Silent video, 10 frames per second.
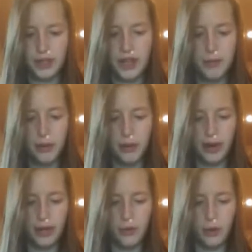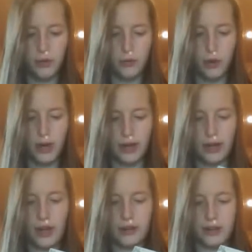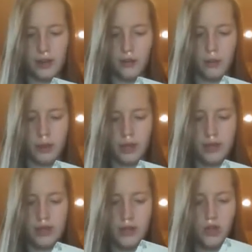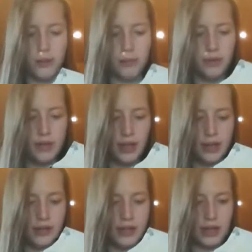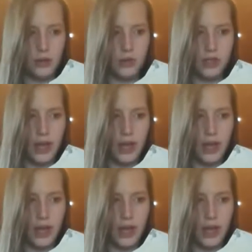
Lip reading: Nia put her hand over her forehead and held it there for a minute, then dropped both hands down to her